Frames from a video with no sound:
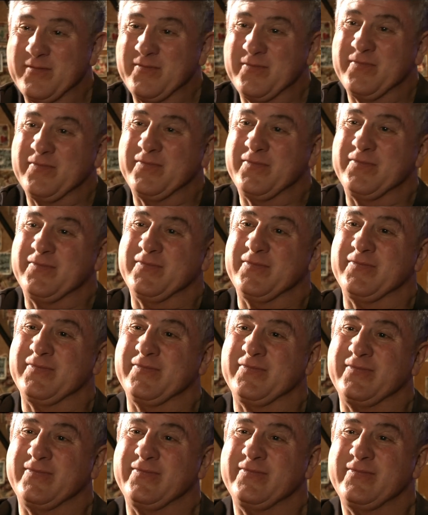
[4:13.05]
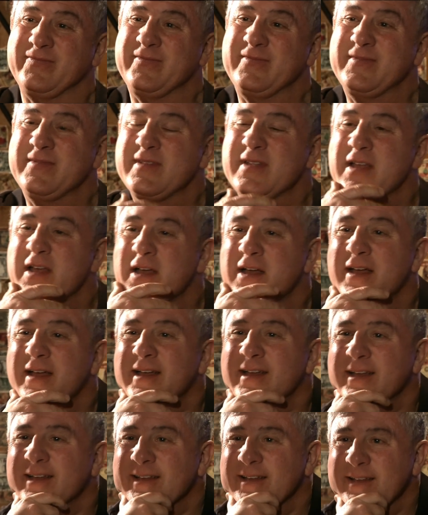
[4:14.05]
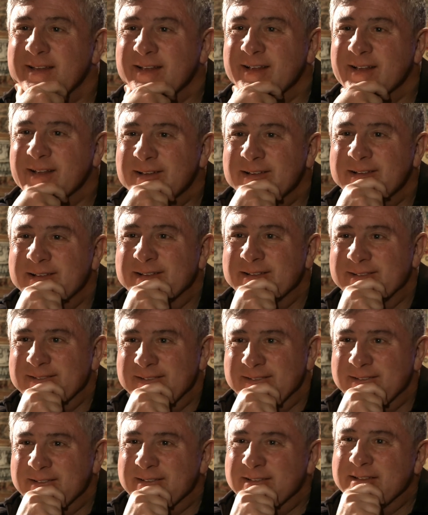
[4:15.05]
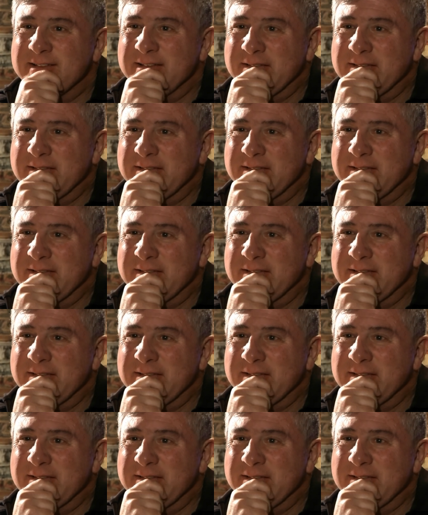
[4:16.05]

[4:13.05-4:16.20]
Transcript: being there. When you walk in, I won't come to you and say,